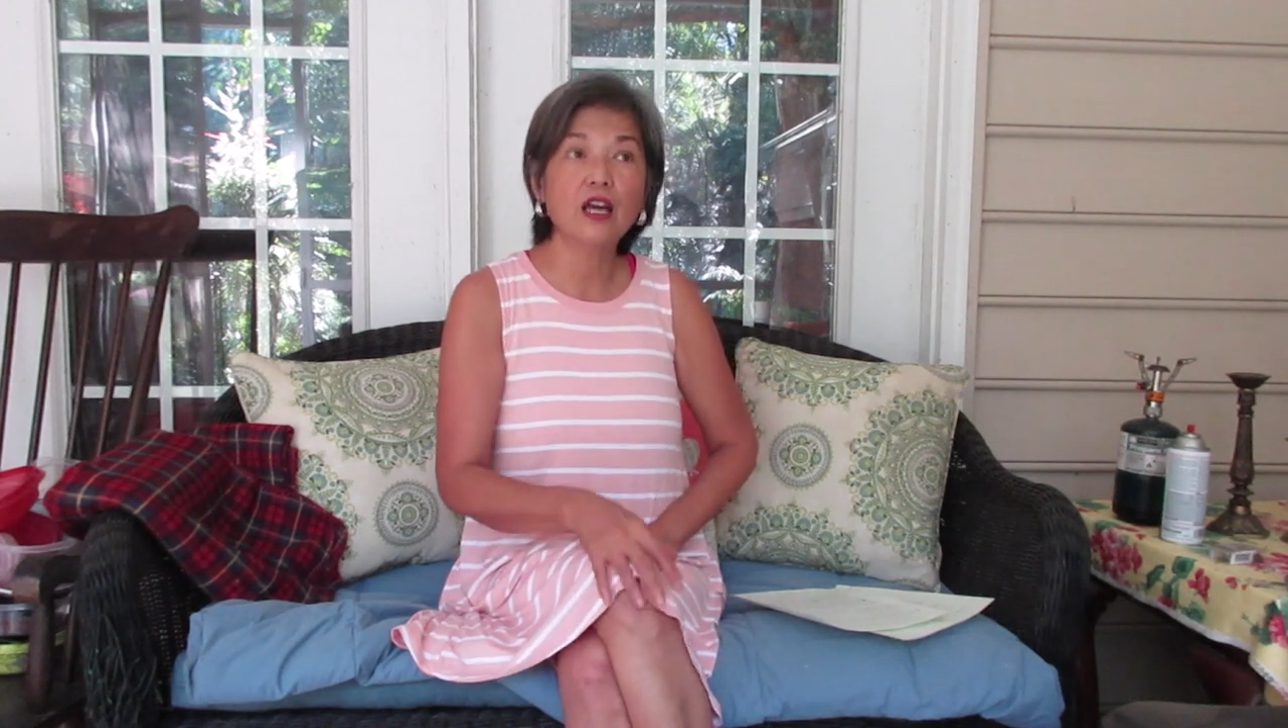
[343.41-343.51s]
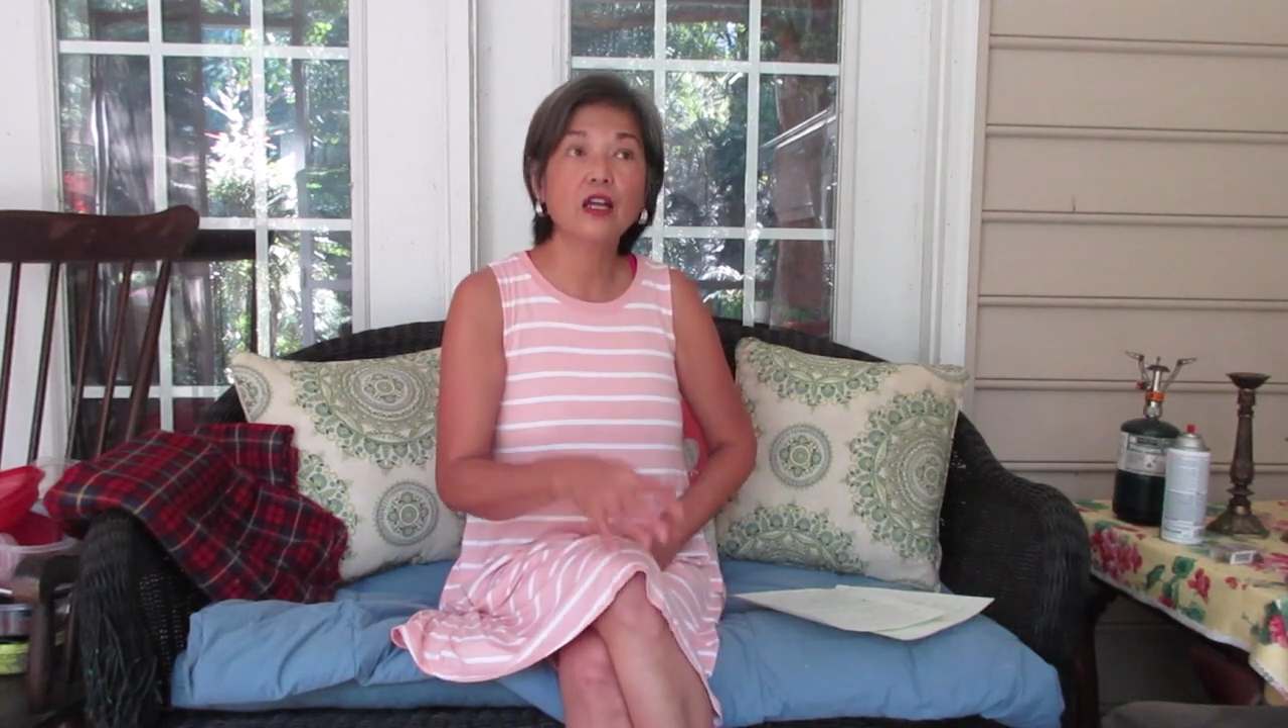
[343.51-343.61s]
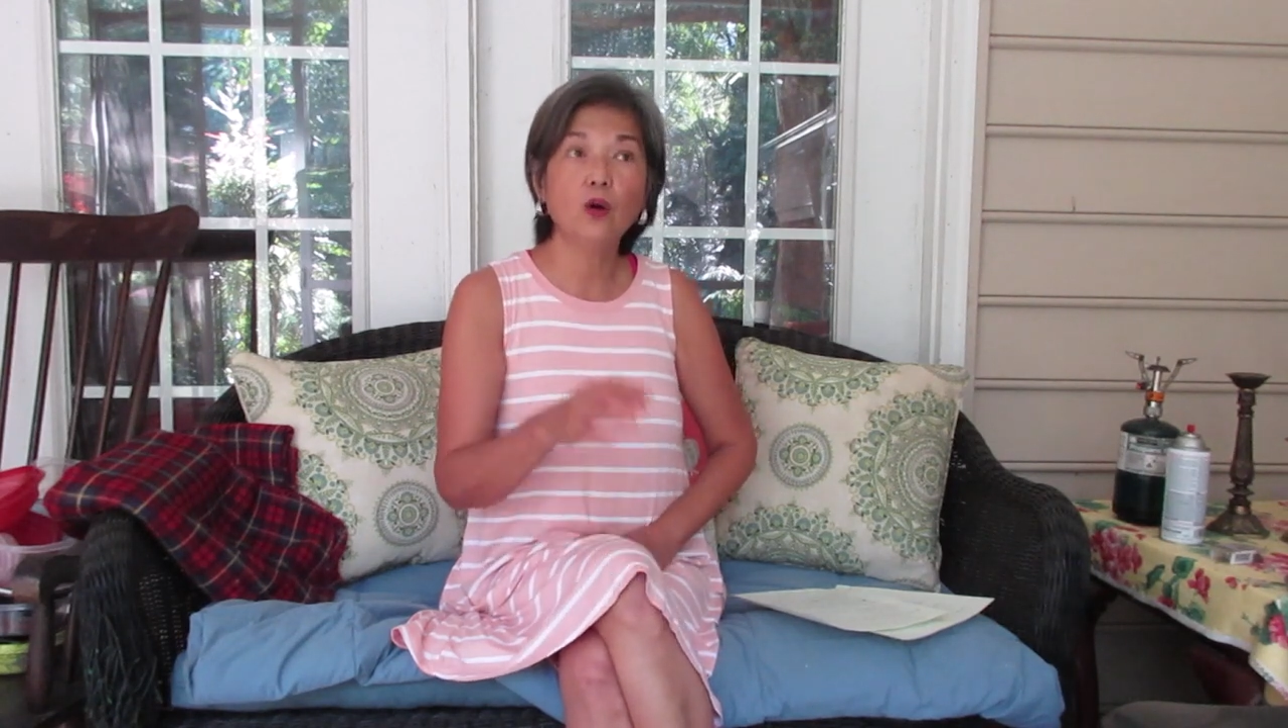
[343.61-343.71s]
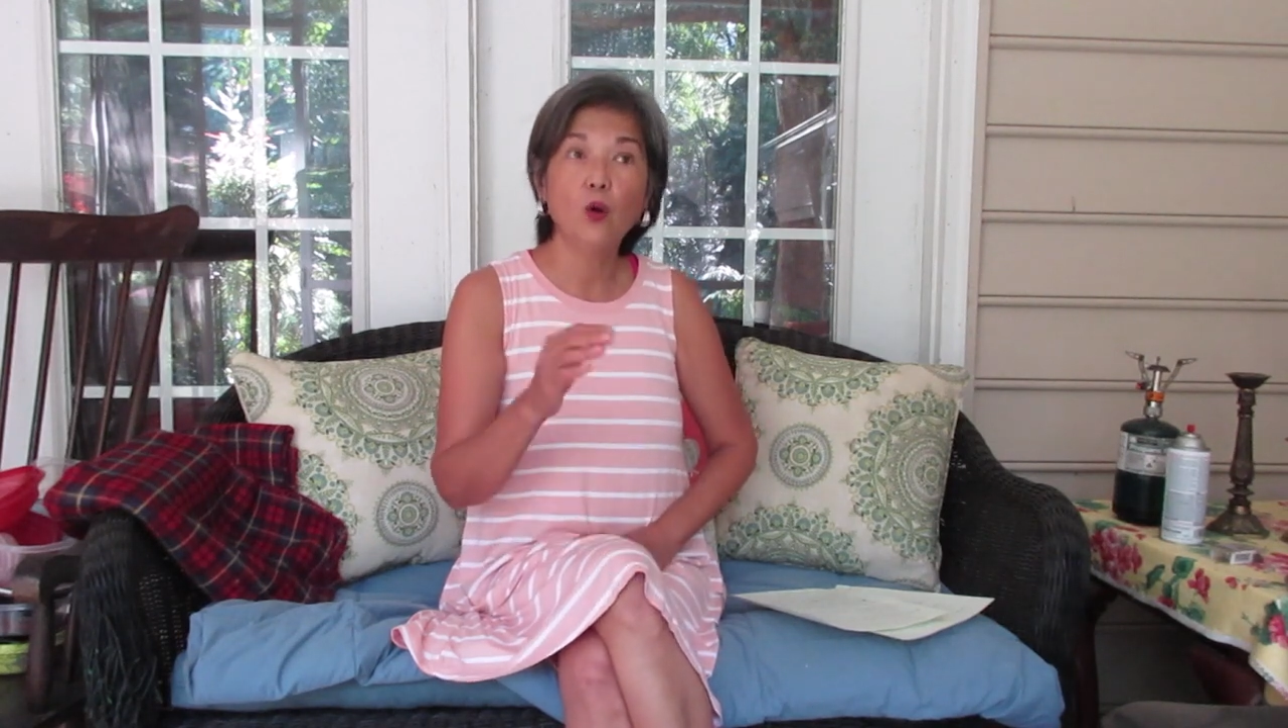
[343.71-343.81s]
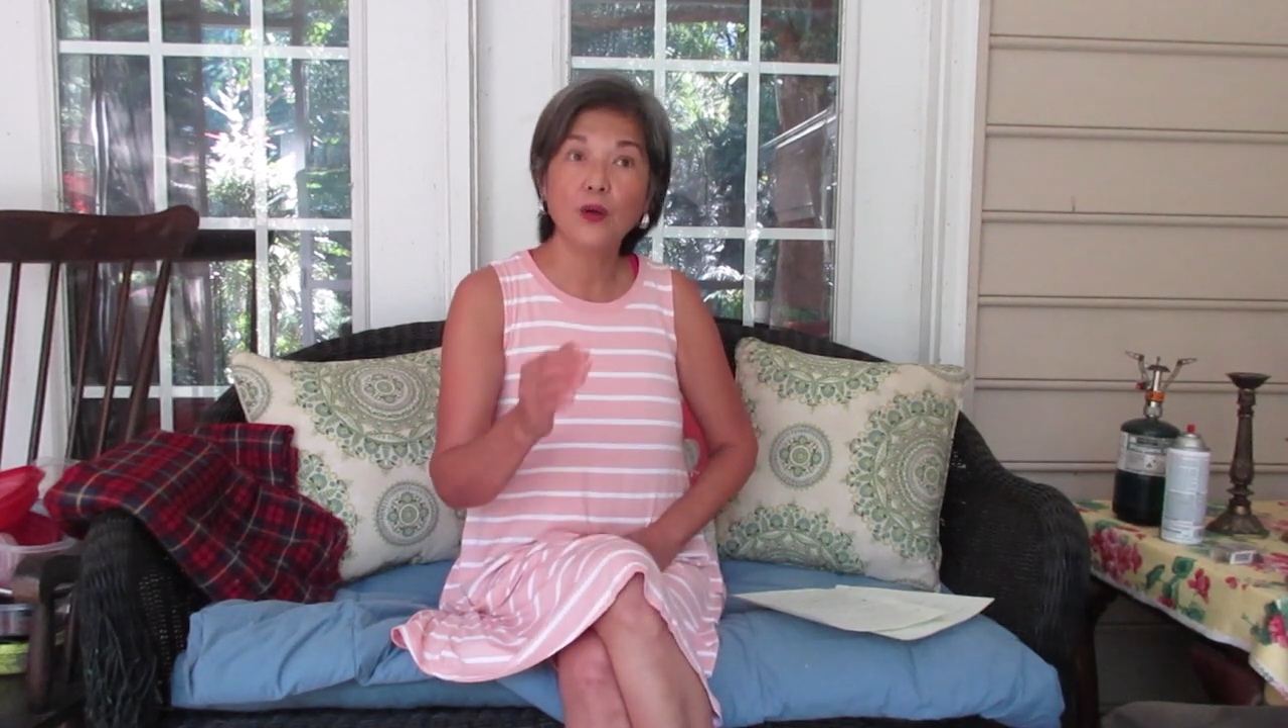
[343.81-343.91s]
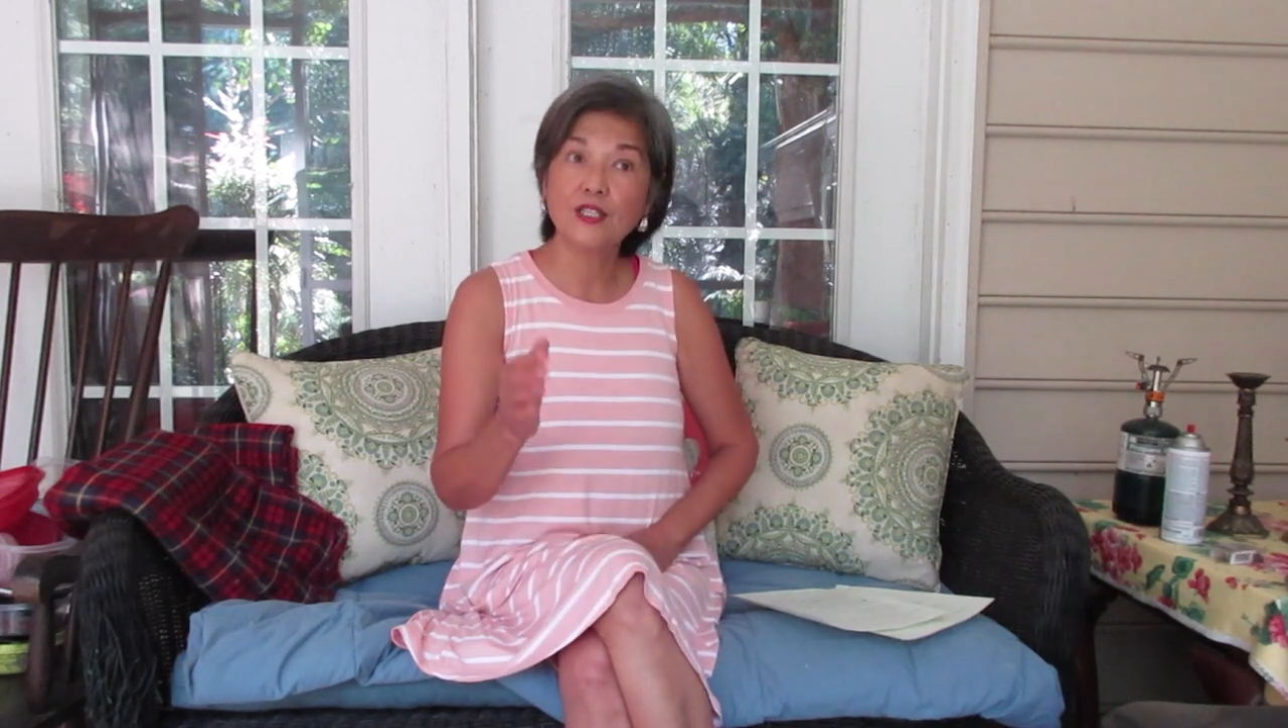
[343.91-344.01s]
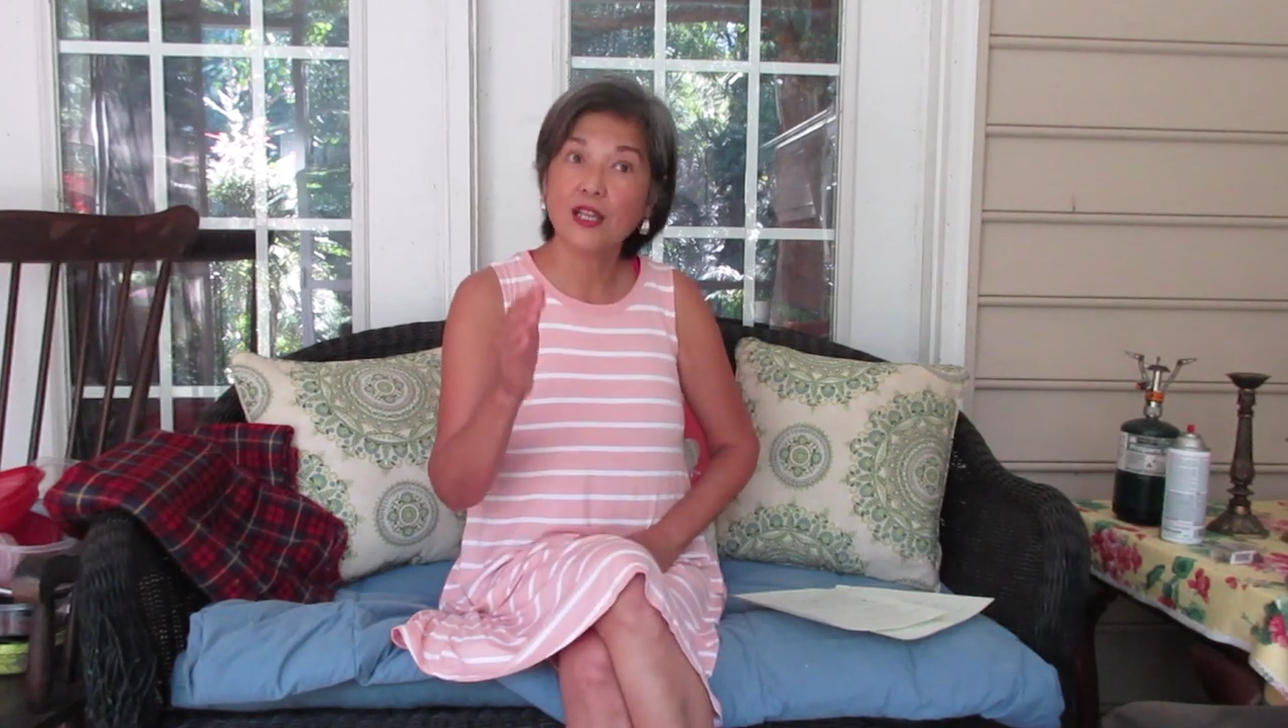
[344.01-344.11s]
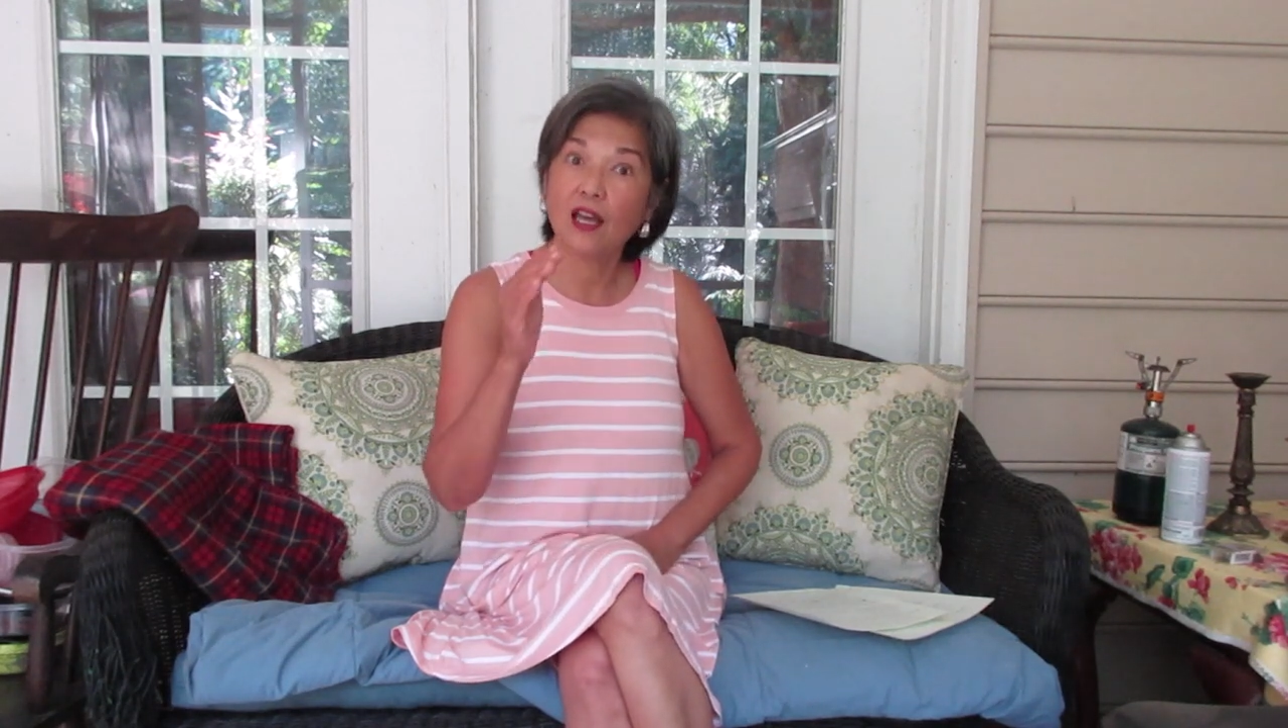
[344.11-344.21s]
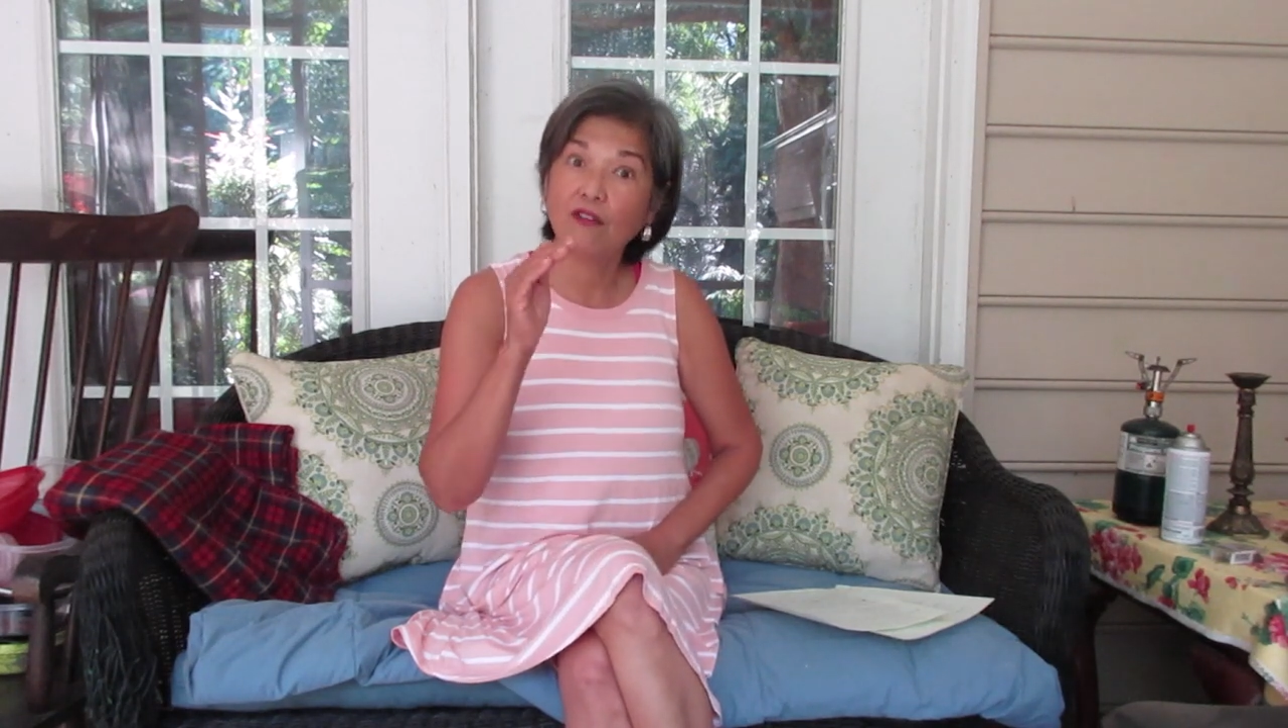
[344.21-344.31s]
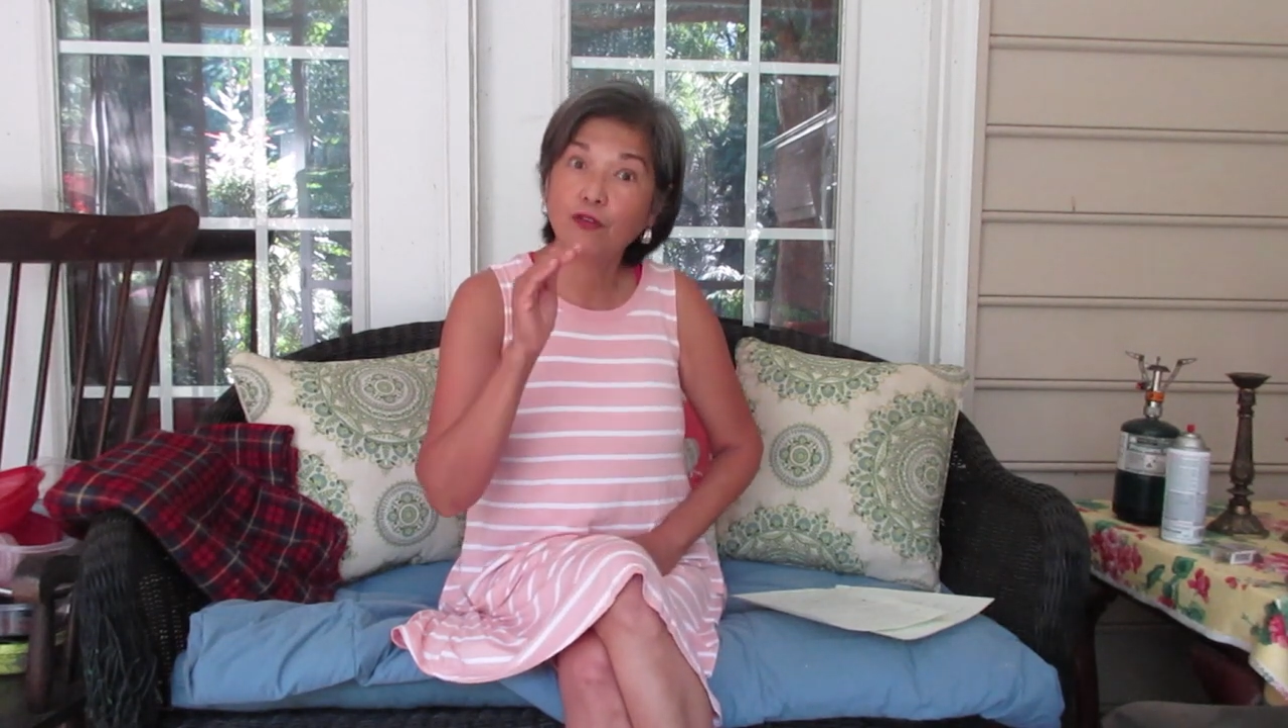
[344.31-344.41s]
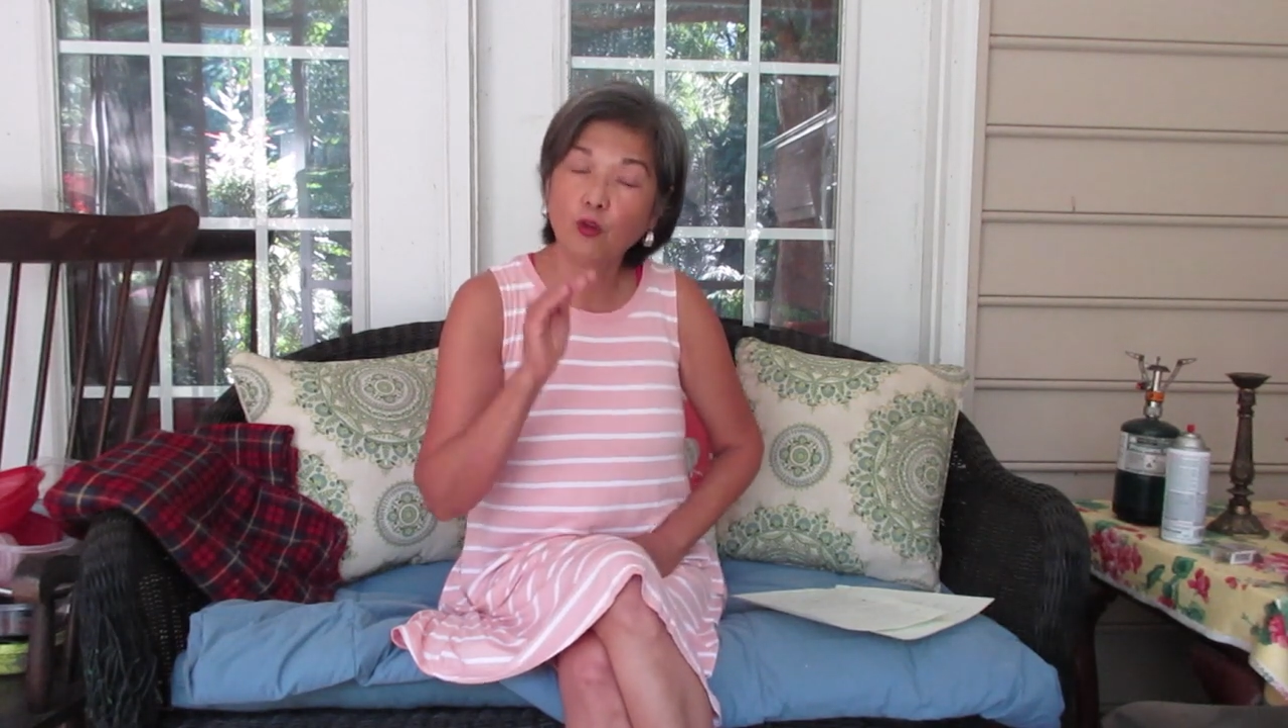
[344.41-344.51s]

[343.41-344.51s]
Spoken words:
I always have